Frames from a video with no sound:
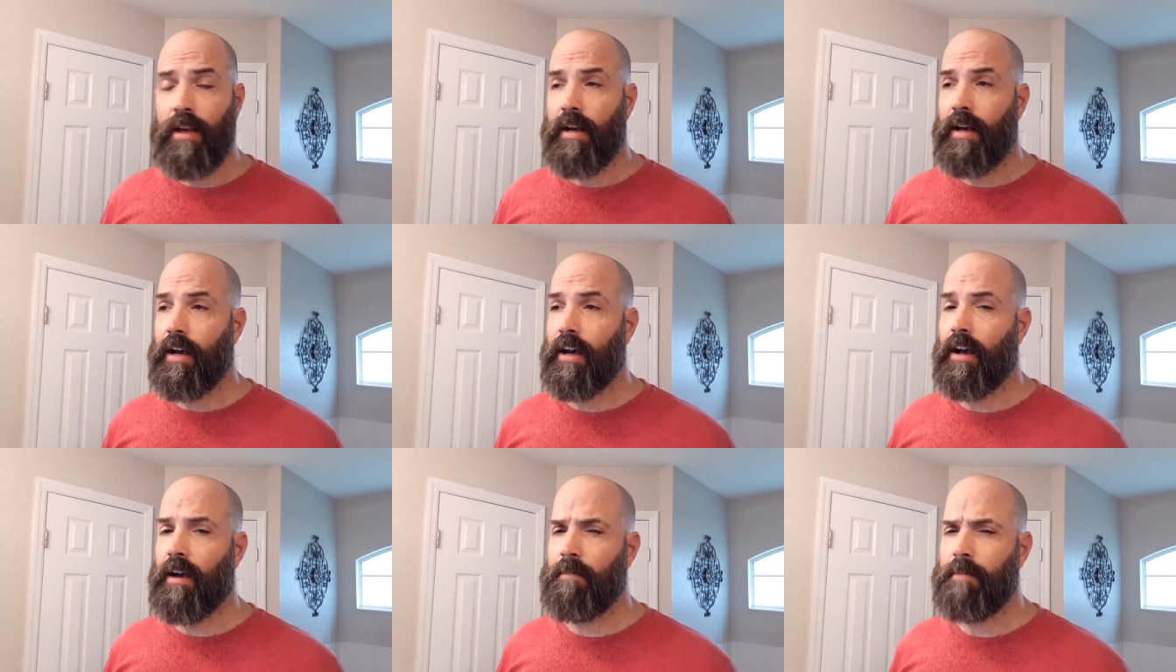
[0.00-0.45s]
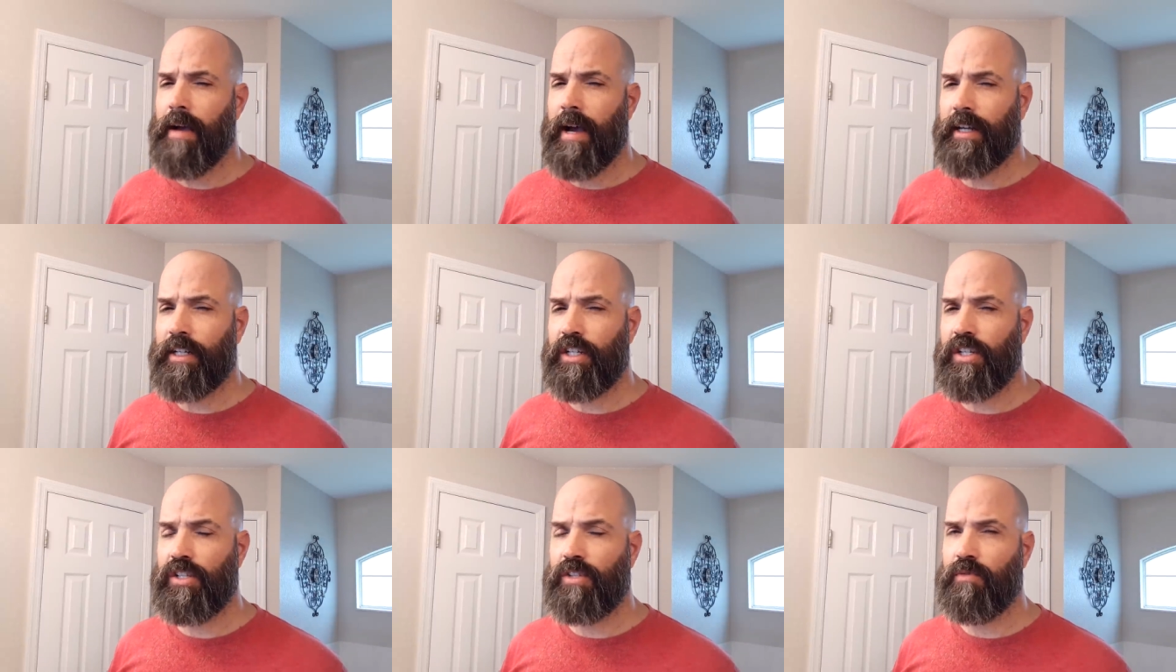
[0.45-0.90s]
Um,
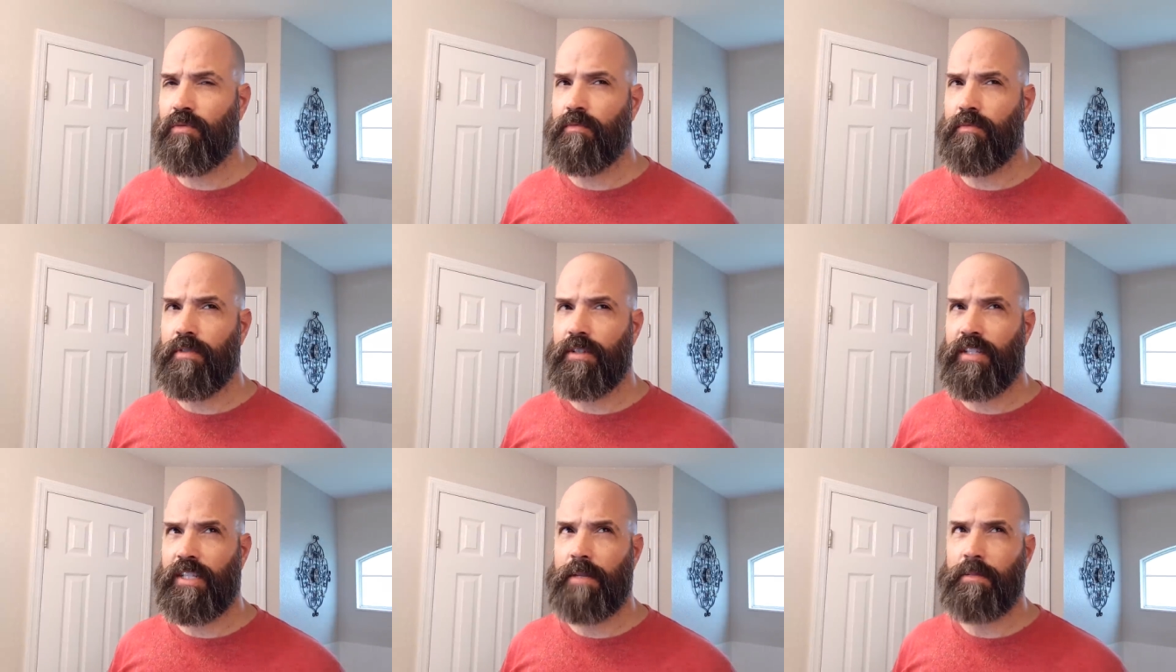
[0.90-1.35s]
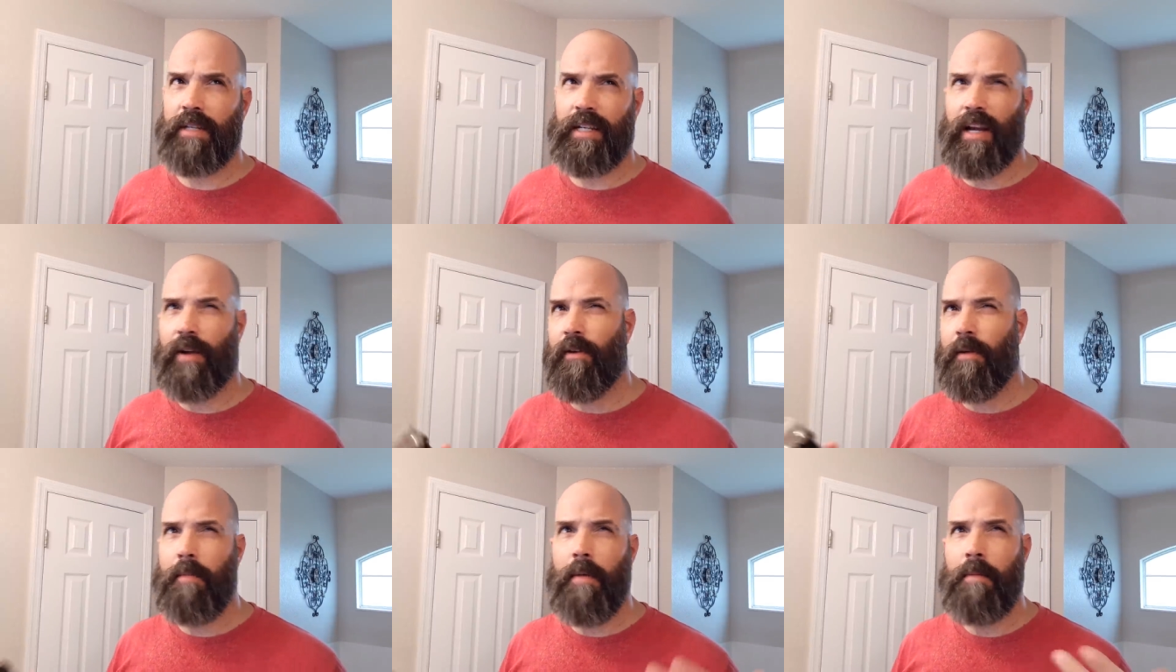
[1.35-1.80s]
I just, seems like
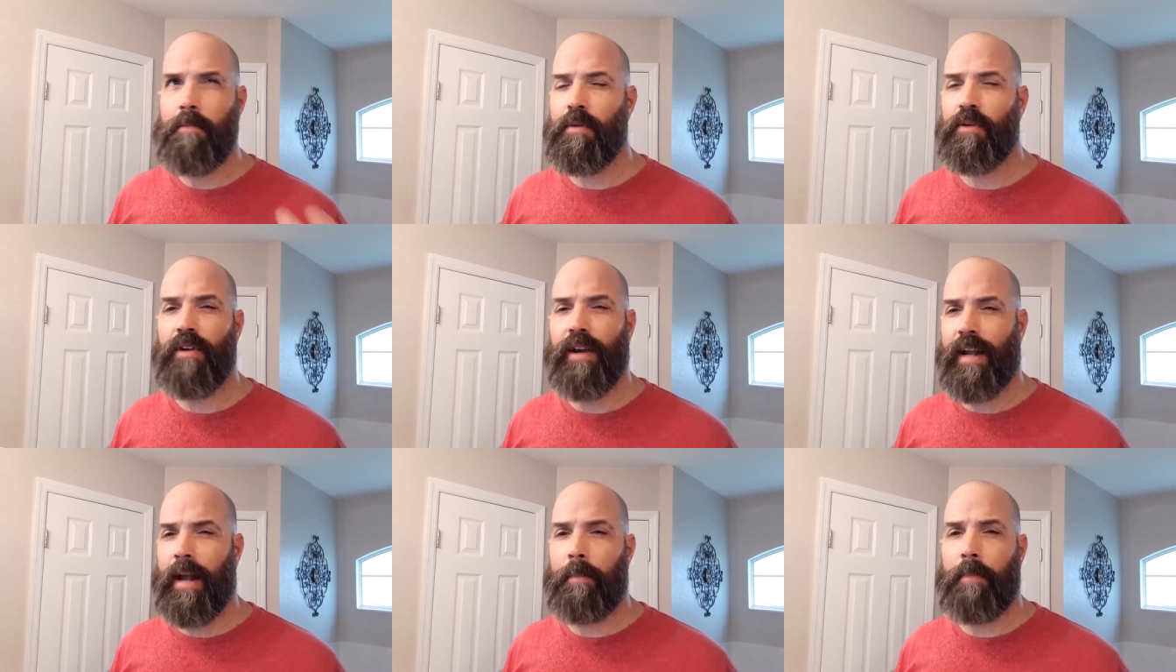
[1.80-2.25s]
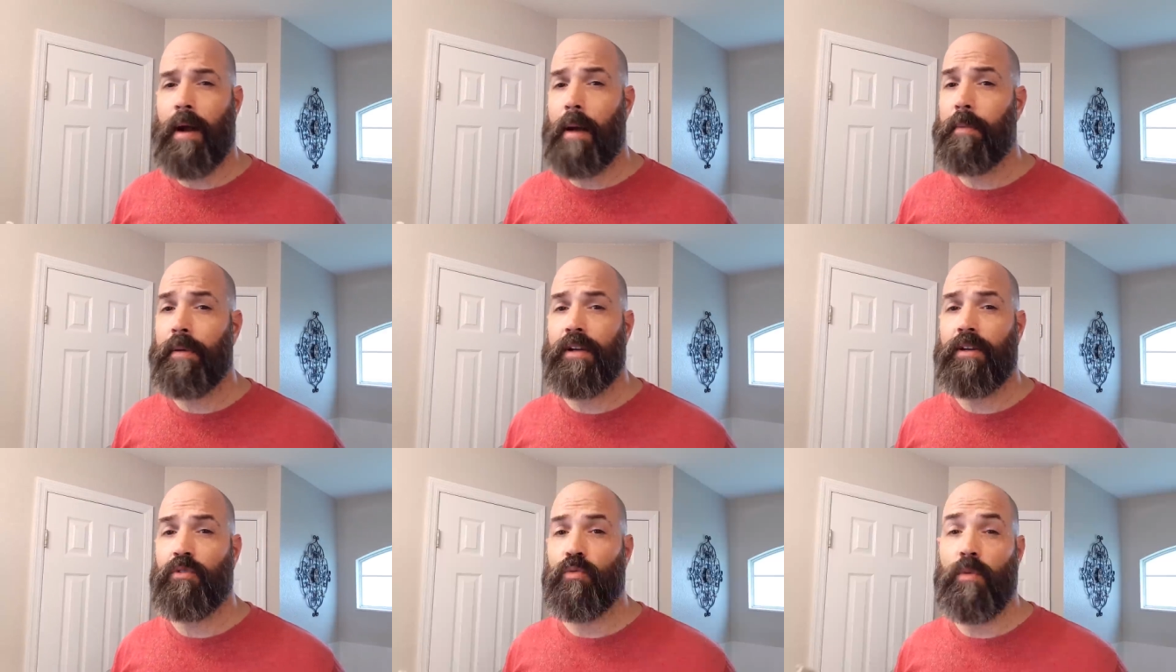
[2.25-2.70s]
I remember, and I
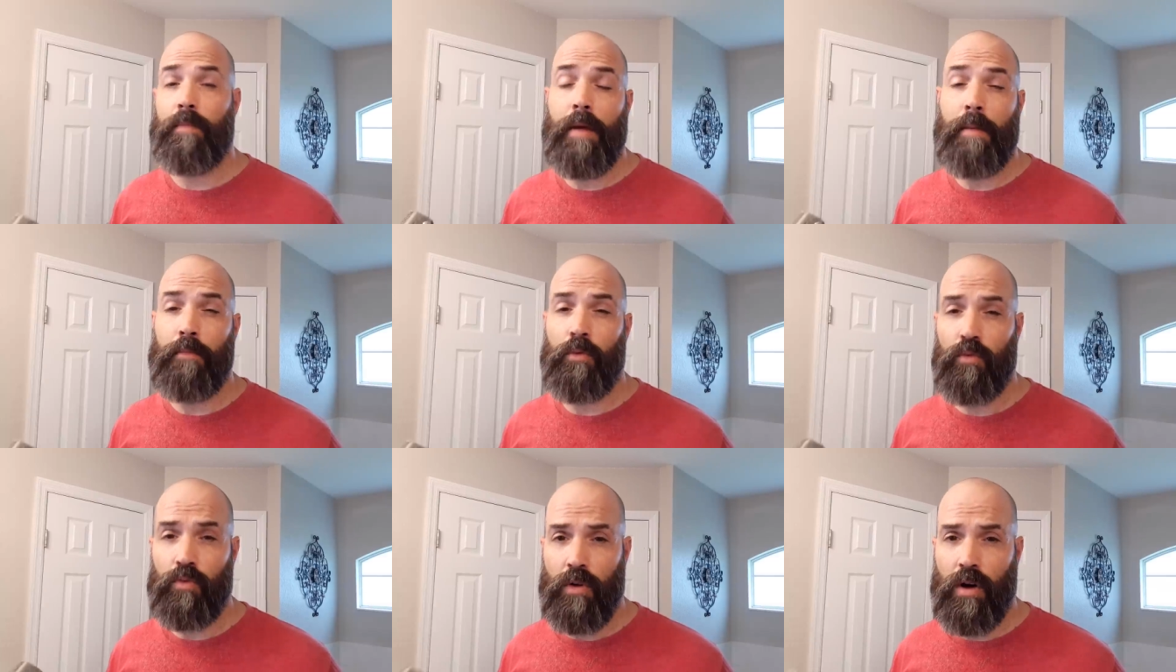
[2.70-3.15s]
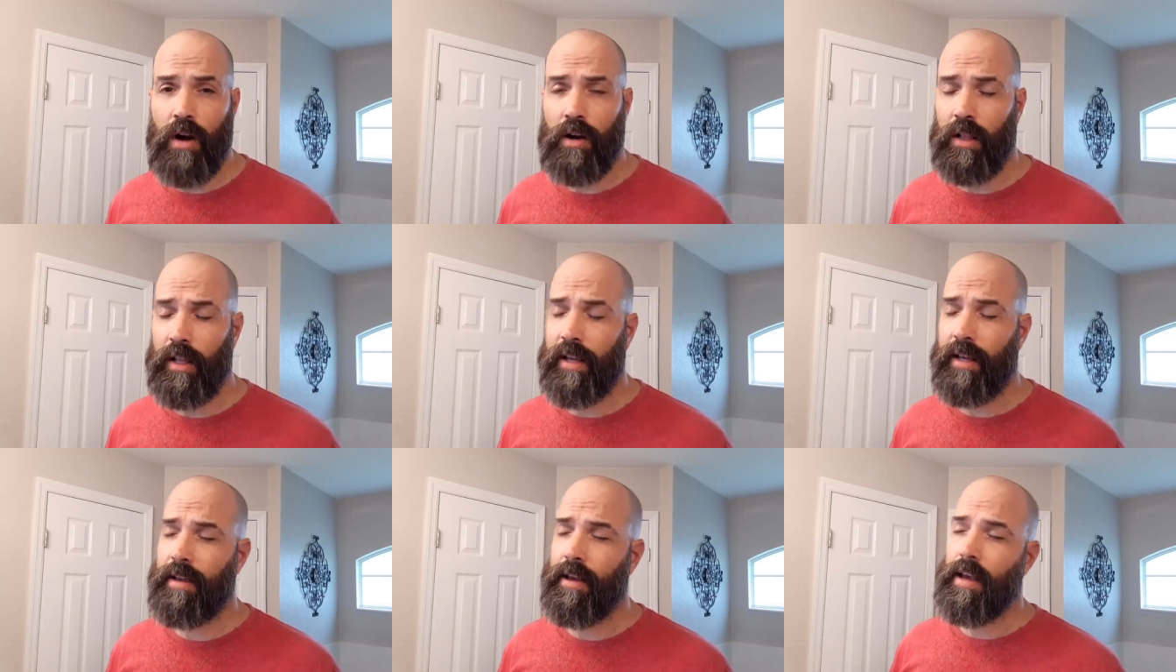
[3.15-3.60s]
probably remember
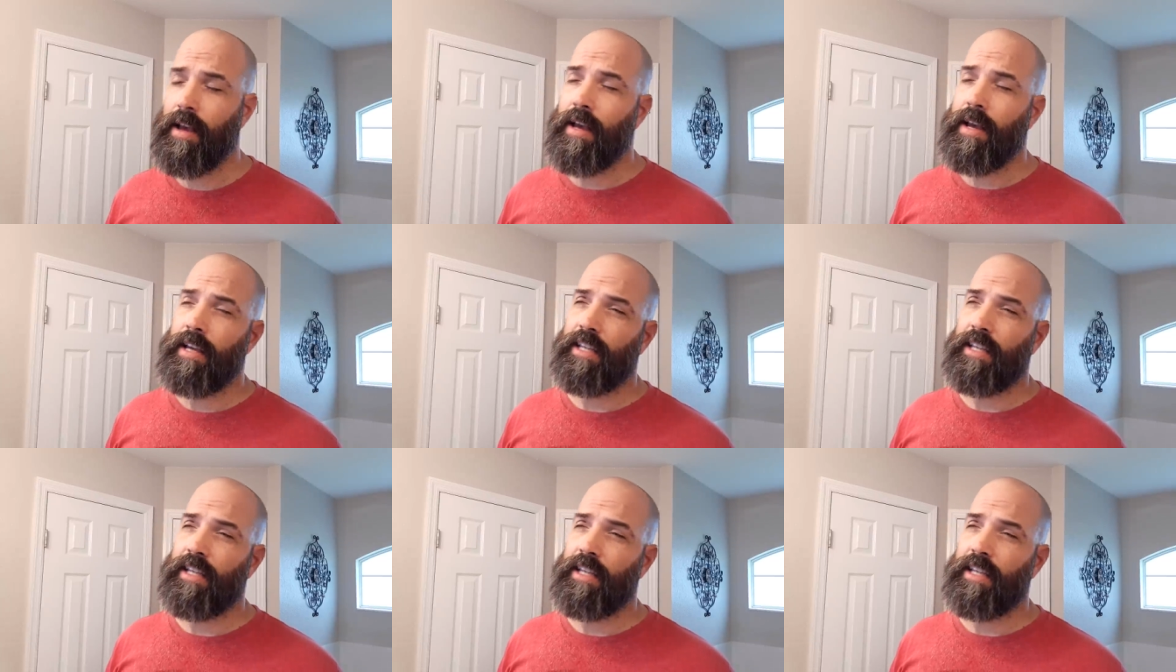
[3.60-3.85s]
wrongly.